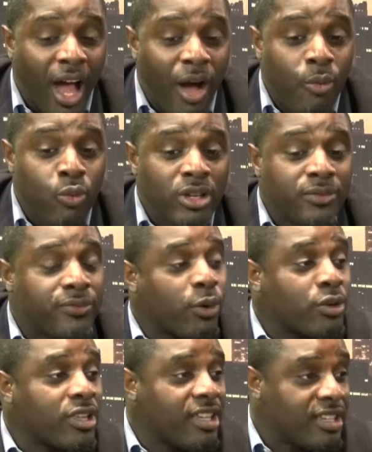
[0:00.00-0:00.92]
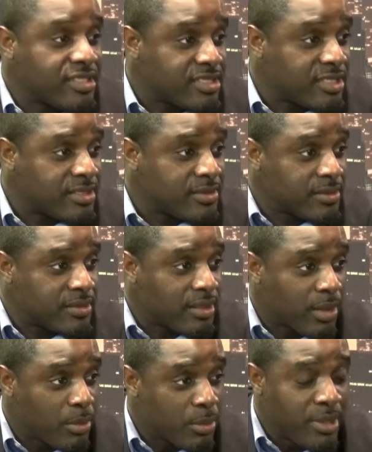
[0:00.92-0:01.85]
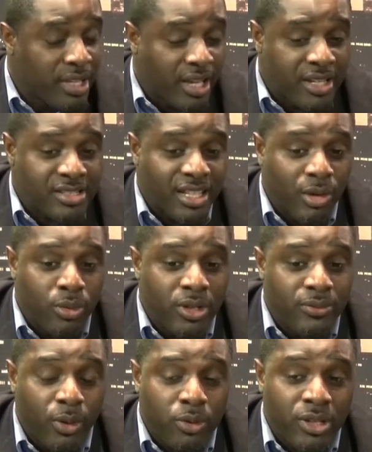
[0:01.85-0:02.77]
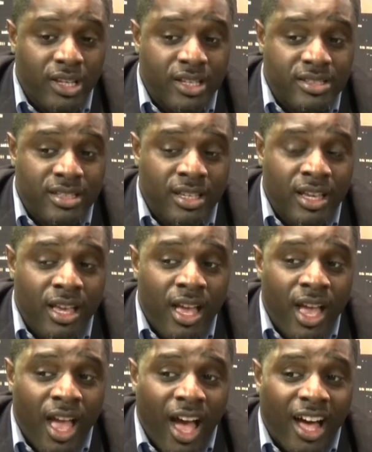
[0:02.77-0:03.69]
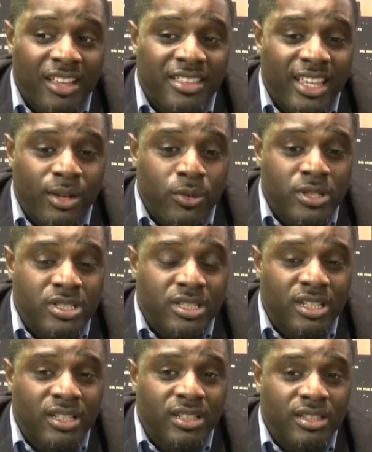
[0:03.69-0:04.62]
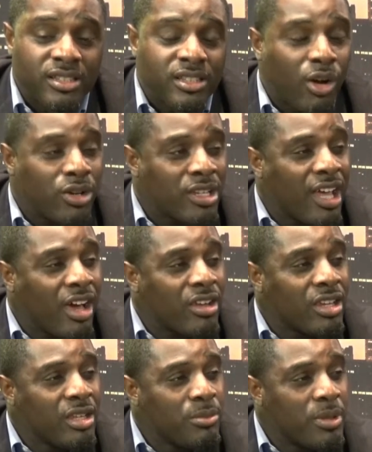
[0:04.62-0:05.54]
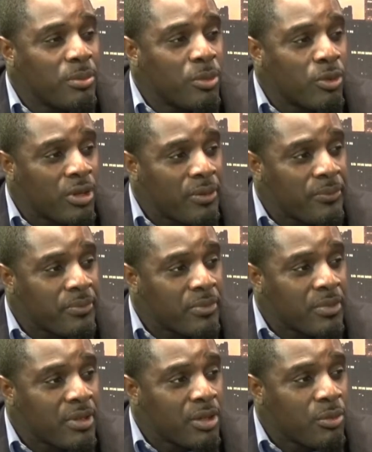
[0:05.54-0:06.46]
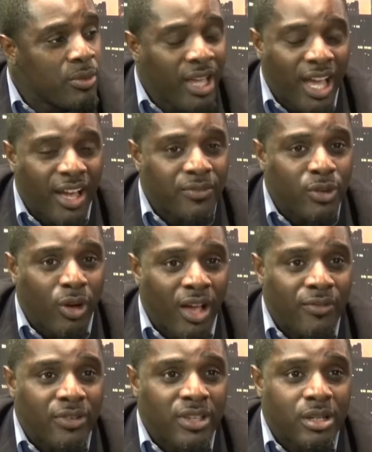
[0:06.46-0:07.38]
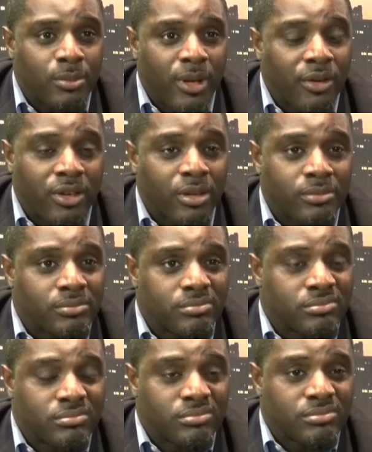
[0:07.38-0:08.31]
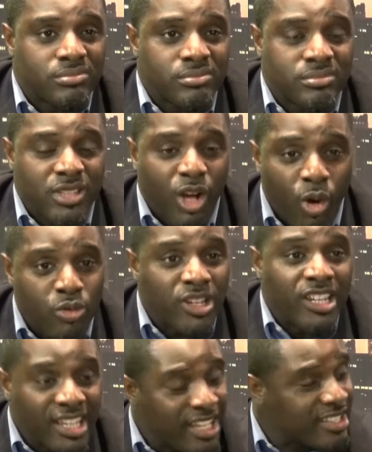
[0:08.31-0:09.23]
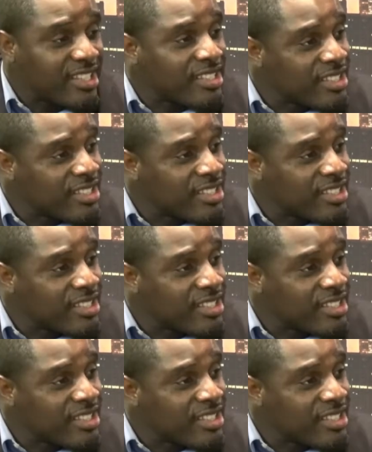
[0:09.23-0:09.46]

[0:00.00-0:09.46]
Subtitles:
wouldn't vote against it. I'm going to be honest. I wouldn't vote against it. I think we should have thought it out a little bit more. We have no African American owning nothing.